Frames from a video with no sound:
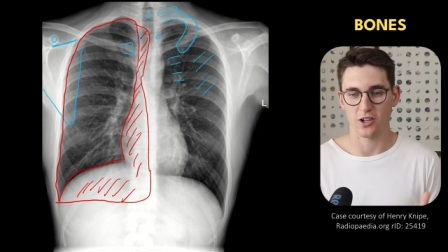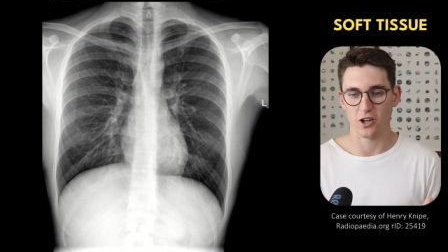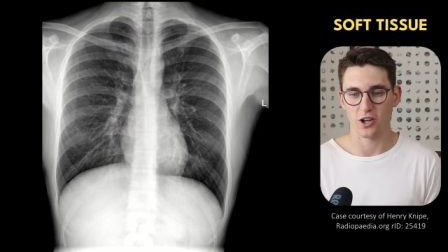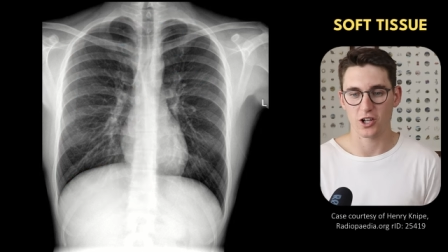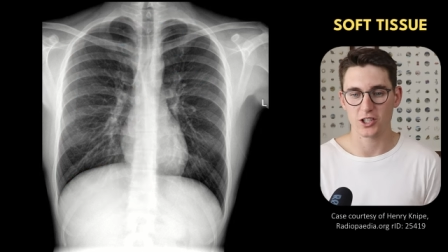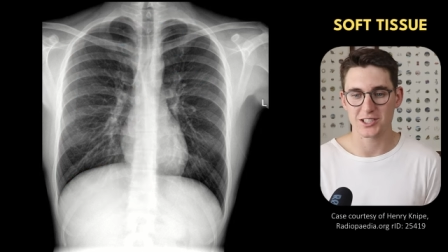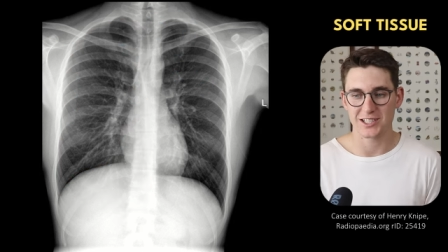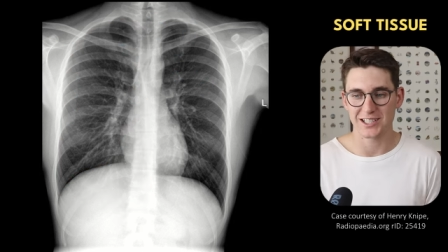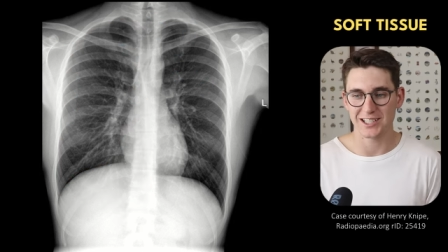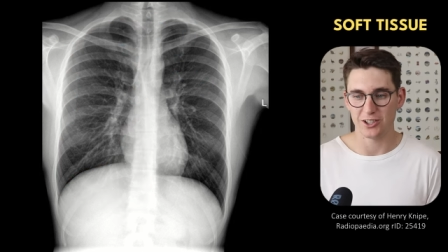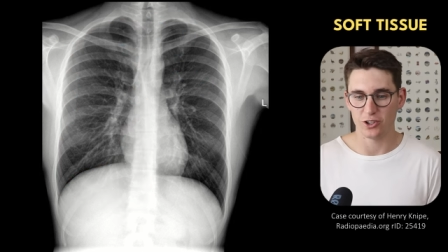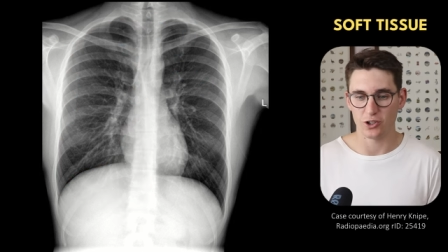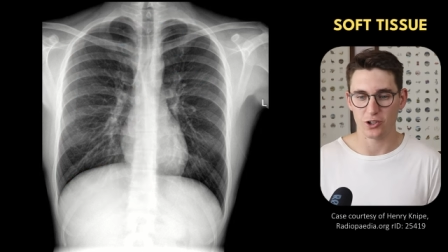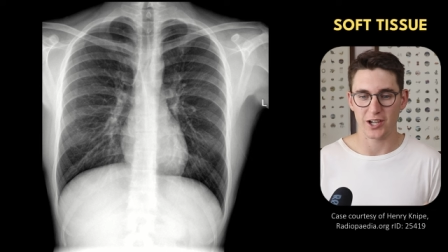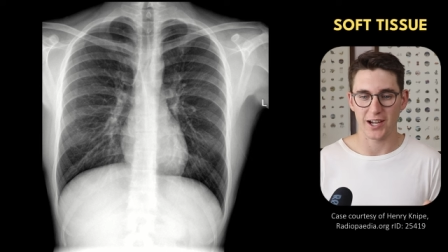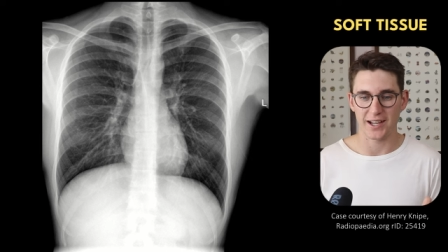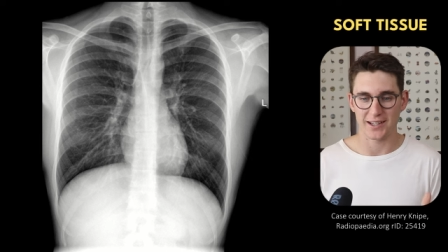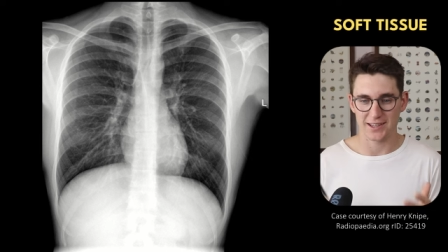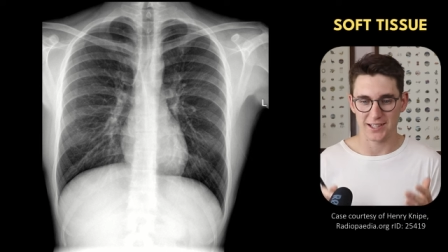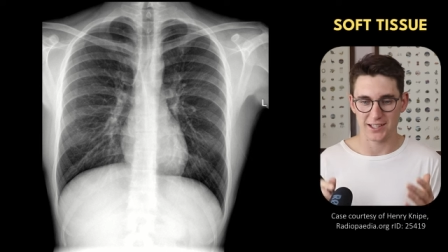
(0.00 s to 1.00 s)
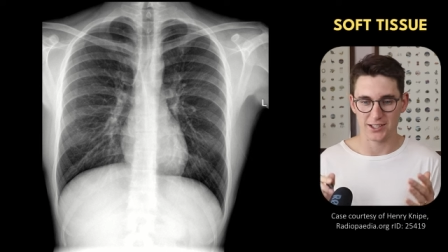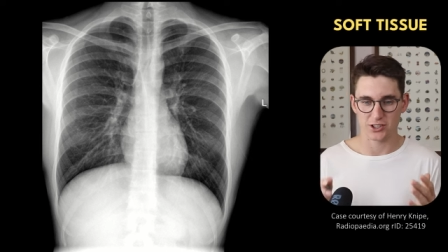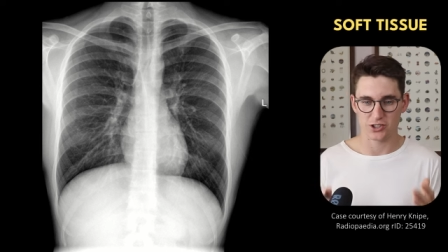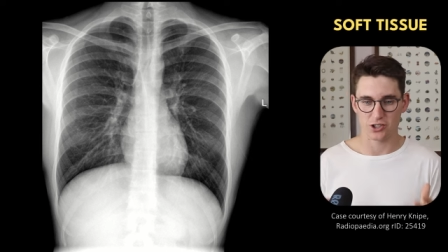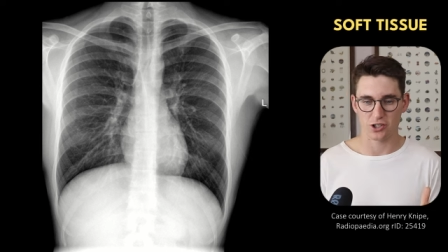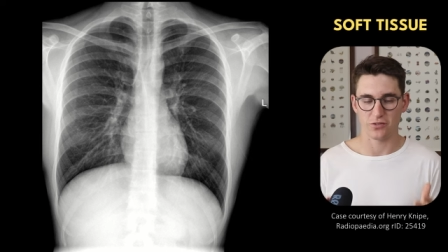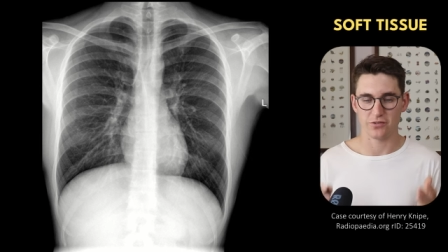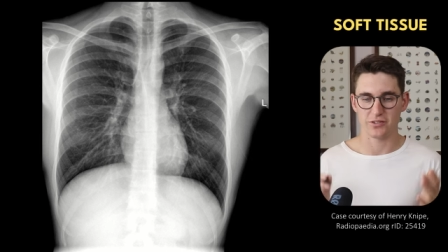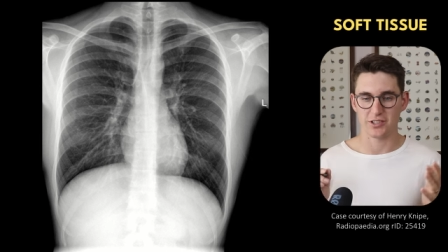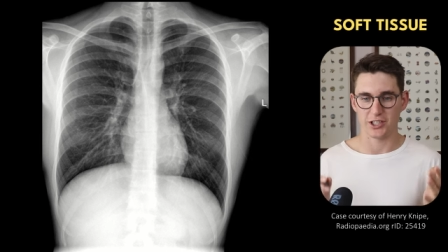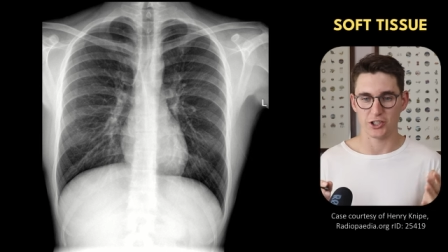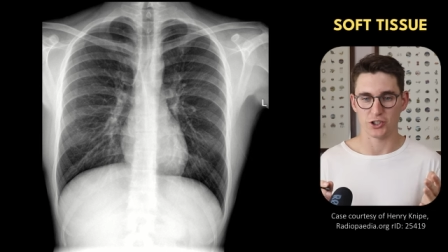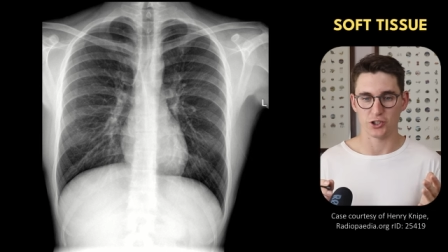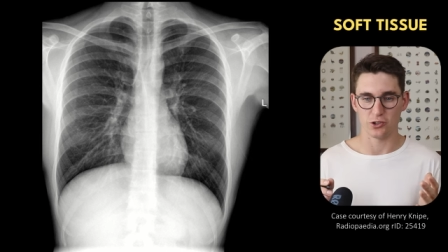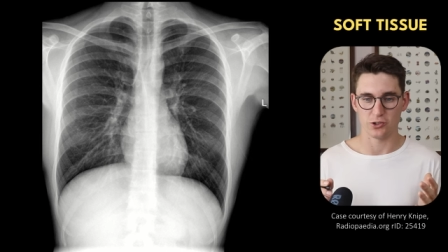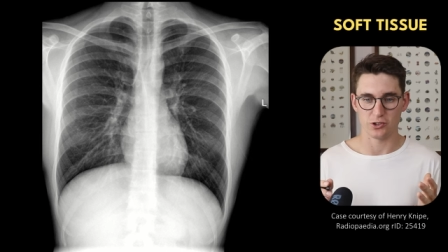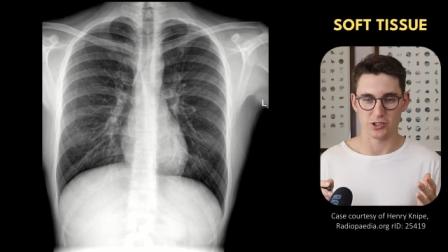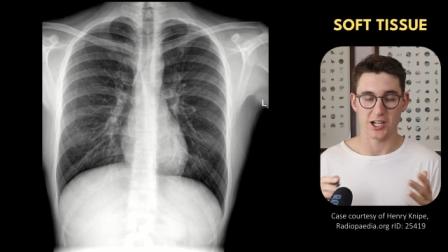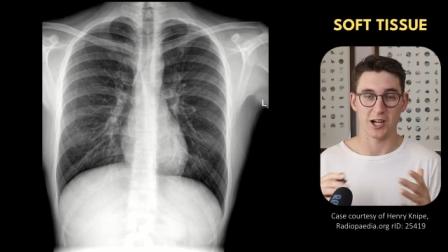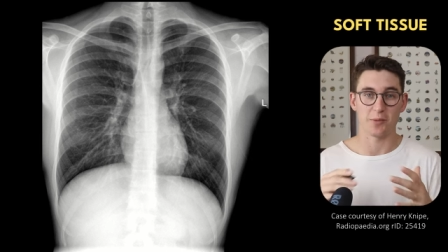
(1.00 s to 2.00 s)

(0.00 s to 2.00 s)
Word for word: lastly look at the soft tissues.